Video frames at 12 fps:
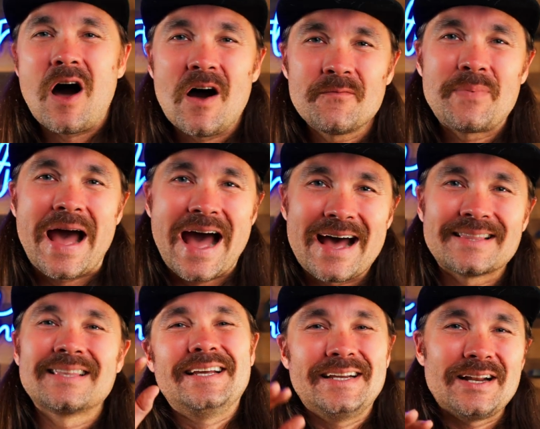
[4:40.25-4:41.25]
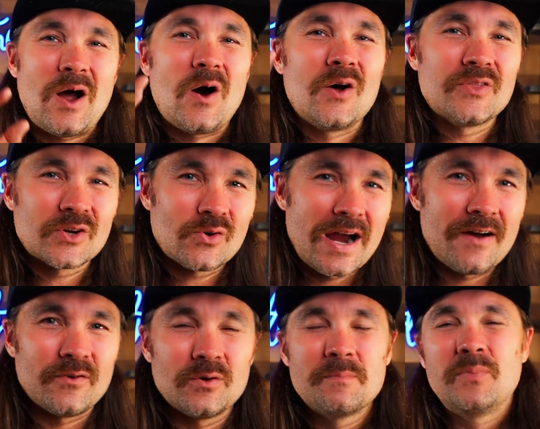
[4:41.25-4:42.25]
off path, get on the
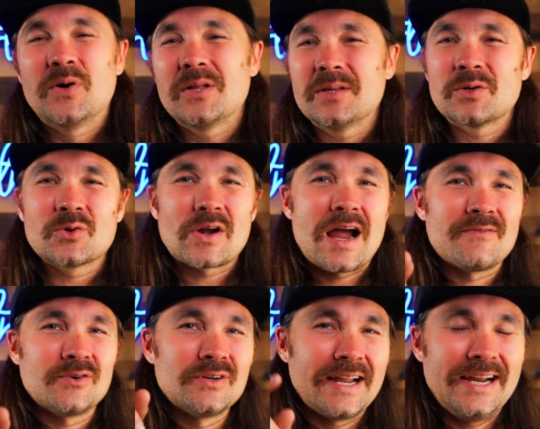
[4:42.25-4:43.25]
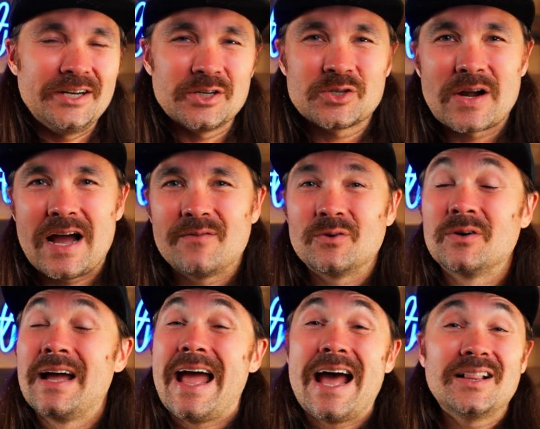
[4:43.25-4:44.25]
gravel, put a little gravel in your travel.
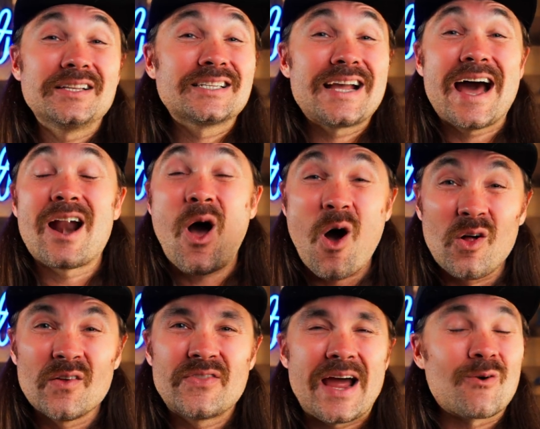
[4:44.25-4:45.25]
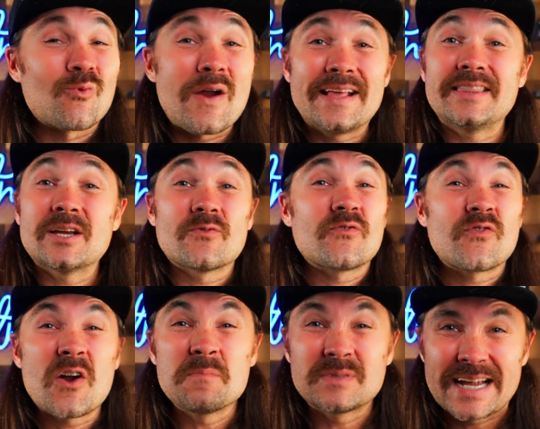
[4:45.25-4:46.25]
Helen's got all of that right there from